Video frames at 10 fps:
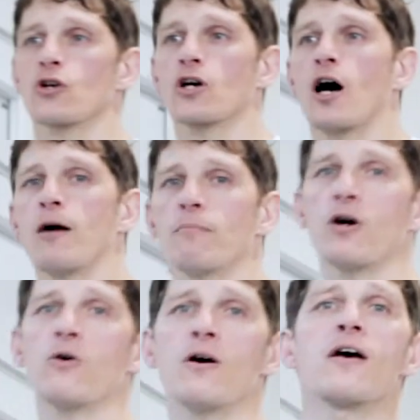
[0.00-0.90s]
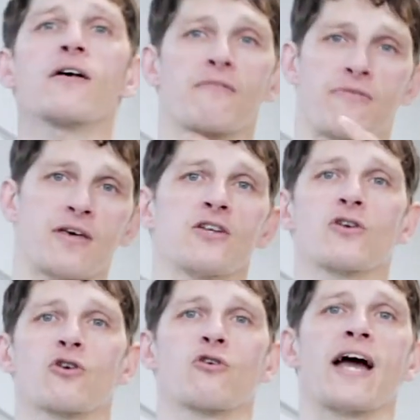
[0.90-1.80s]
combo, then
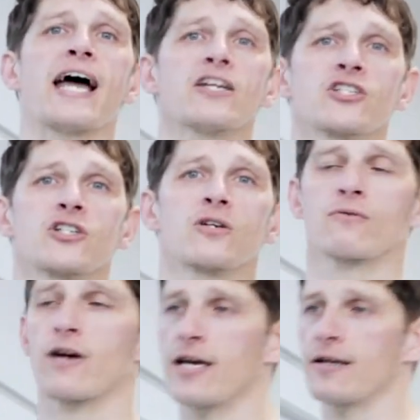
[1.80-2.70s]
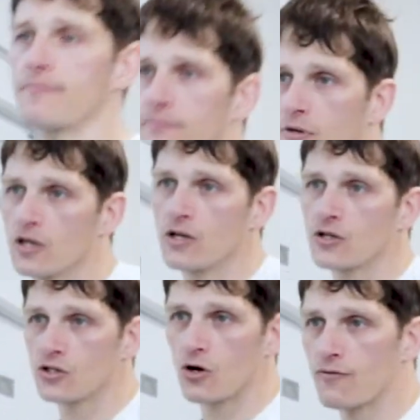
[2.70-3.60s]
your crash, right?
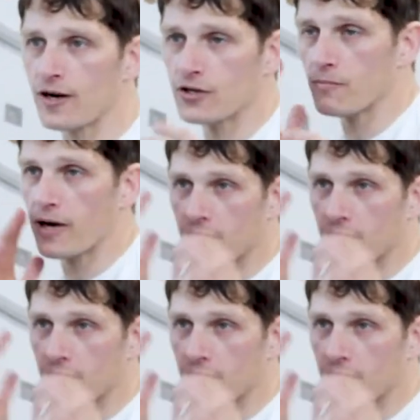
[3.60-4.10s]
So if I do my